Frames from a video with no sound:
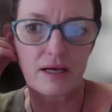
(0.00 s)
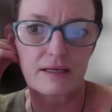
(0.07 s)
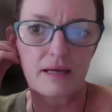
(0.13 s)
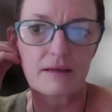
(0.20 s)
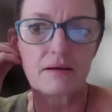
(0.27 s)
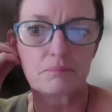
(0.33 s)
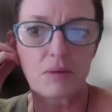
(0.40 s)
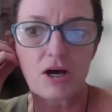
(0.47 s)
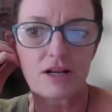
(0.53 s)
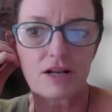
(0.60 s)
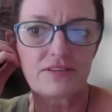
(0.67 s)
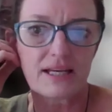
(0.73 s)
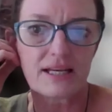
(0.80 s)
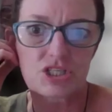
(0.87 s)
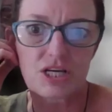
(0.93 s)
and part of
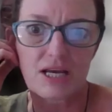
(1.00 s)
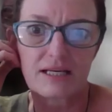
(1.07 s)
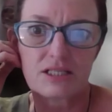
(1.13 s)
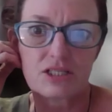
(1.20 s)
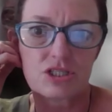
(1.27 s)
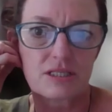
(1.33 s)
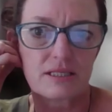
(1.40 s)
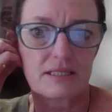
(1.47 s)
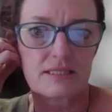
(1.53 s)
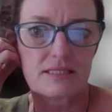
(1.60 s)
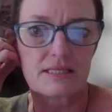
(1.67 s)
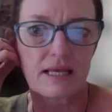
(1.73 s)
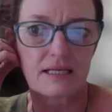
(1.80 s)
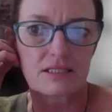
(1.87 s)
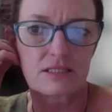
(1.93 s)
that change is
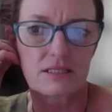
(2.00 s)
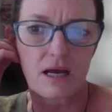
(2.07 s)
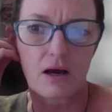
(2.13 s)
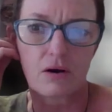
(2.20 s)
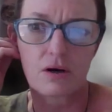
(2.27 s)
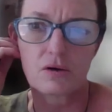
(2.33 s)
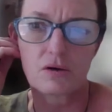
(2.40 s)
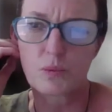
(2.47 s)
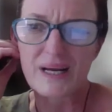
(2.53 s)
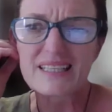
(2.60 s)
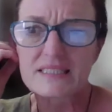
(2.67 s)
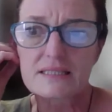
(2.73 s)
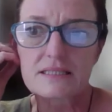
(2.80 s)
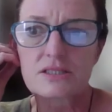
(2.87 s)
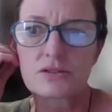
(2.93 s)
that our
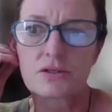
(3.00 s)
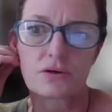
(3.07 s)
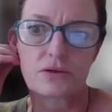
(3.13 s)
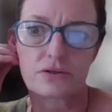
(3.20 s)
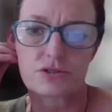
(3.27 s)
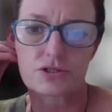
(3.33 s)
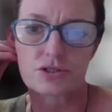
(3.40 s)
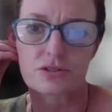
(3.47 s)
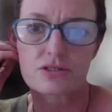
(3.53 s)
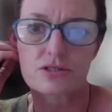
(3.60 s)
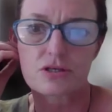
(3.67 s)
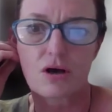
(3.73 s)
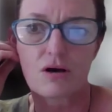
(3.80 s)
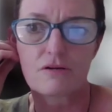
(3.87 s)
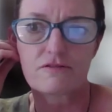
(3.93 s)
Western
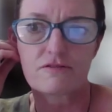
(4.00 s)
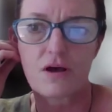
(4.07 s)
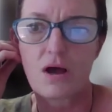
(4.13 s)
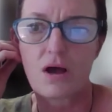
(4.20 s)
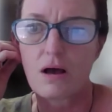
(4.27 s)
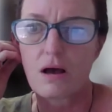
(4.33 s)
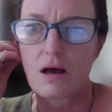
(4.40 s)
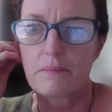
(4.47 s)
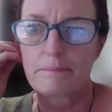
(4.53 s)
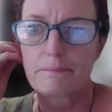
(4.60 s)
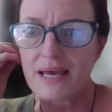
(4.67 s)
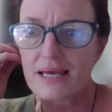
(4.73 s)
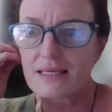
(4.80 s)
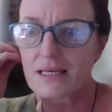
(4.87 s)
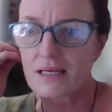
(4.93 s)
notions of
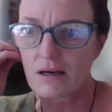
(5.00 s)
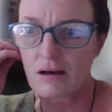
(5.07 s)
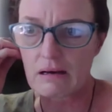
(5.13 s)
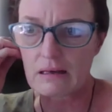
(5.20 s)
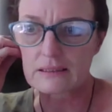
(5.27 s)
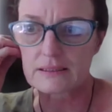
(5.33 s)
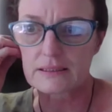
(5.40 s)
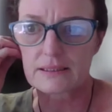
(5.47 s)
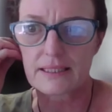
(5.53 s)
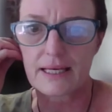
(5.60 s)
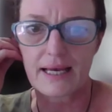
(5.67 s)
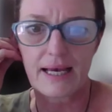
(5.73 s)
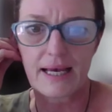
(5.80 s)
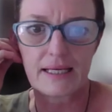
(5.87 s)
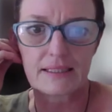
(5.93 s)
making art
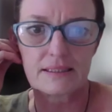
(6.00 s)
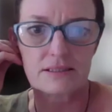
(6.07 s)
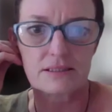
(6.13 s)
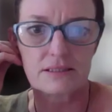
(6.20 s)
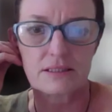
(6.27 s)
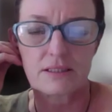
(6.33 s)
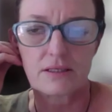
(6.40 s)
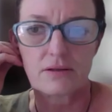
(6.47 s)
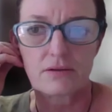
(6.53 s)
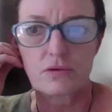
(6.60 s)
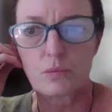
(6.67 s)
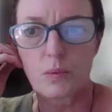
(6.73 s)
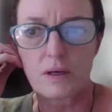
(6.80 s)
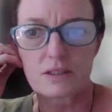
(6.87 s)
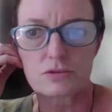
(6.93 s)
and
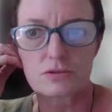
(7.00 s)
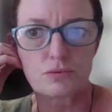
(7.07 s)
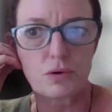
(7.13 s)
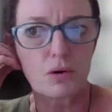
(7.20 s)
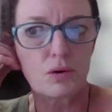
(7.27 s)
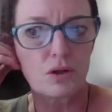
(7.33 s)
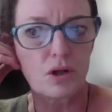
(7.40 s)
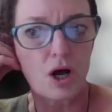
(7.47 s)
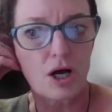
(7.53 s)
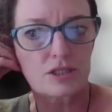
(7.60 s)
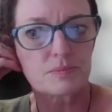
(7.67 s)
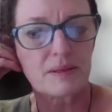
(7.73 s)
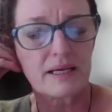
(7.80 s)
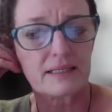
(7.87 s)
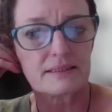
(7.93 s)
what role art
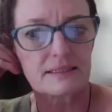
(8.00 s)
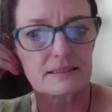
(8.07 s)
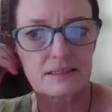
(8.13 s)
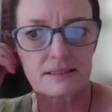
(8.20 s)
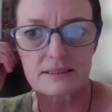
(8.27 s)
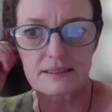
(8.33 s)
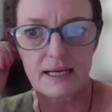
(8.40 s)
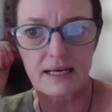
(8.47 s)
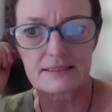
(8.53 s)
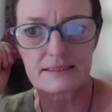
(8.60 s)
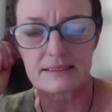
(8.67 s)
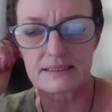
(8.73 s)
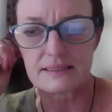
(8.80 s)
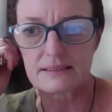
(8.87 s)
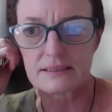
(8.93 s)
plays in
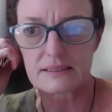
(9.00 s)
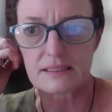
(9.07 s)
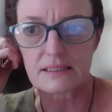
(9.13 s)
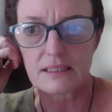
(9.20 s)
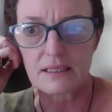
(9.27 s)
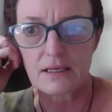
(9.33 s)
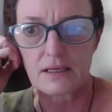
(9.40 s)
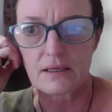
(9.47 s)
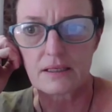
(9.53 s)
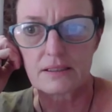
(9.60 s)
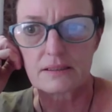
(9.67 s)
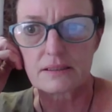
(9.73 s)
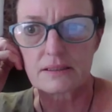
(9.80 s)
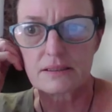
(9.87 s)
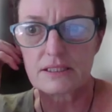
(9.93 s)
societies
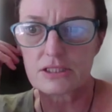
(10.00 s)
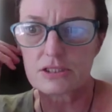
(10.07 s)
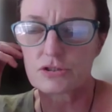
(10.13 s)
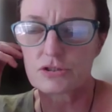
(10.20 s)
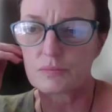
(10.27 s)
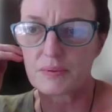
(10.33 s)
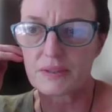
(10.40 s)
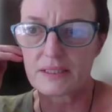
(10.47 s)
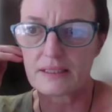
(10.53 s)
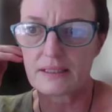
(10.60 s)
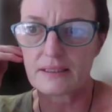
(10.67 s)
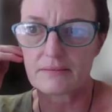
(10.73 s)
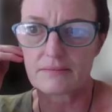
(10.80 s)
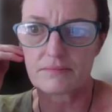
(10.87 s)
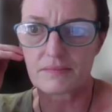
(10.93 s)
need to
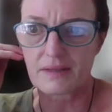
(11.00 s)
be,